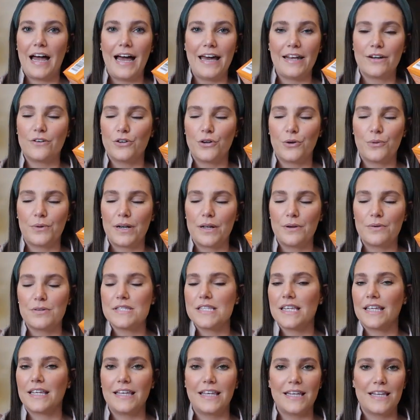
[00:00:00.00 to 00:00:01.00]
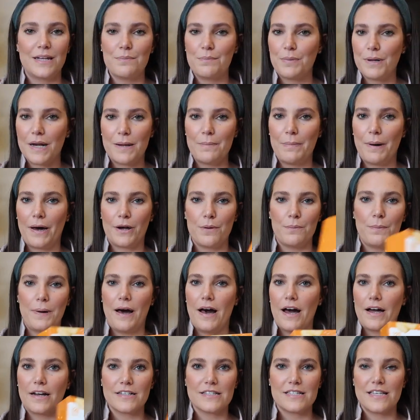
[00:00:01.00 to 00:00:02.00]
I don't know what I was thinking, but I bought a
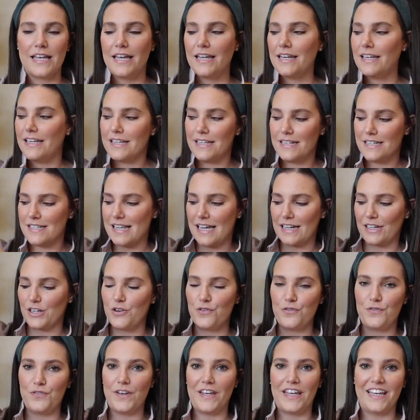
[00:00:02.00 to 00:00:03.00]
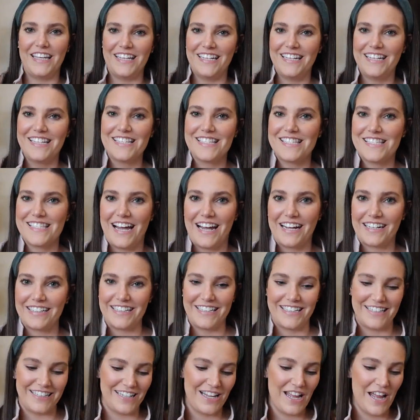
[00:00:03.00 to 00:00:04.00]
box and it is not gonna fit in his
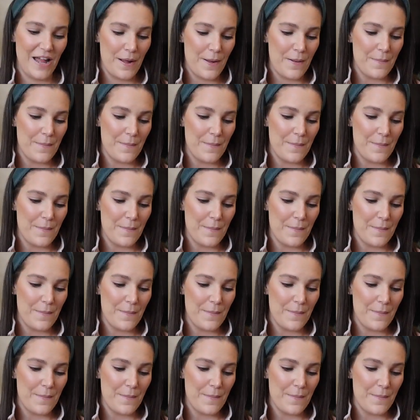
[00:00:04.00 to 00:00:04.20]
stocking.